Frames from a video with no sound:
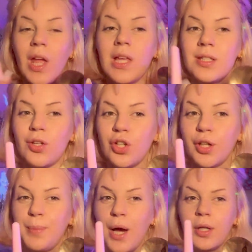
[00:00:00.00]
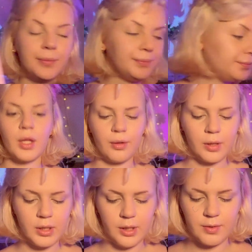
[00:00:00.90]
Such a good powder. I'm
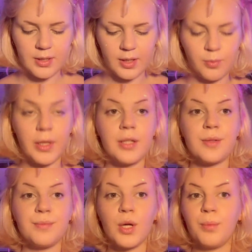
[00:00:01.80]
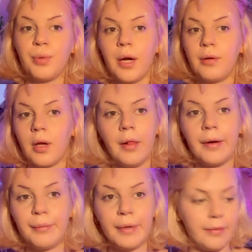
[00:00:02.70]
gonna use like a random taupe brown color,
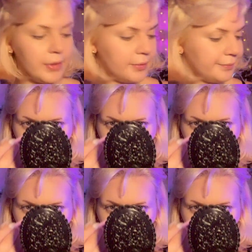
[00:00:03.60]
whatever.